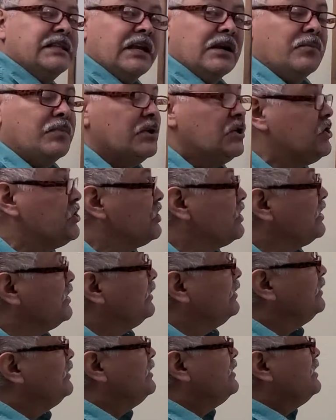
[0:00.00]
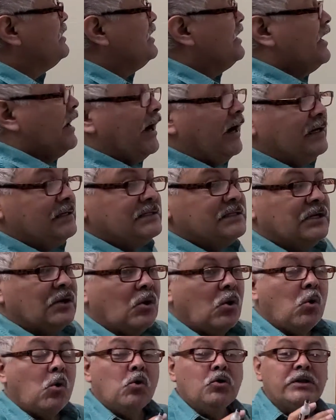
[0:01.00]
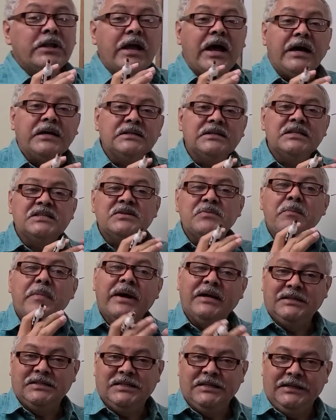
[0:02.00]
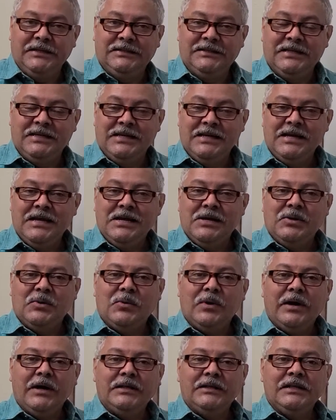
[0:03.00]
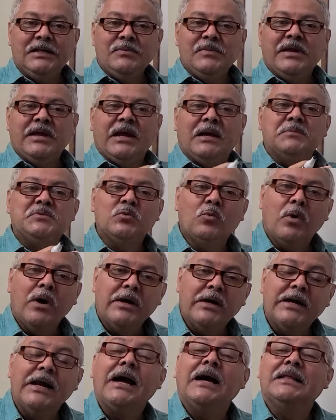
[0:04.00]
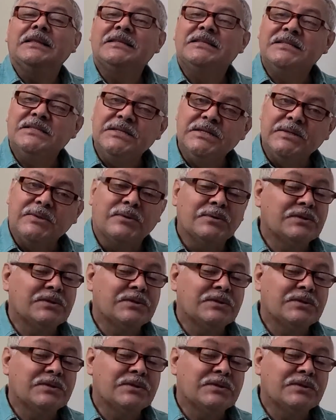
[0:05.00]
temperature until all the ice is melted, right? It becomes water at 0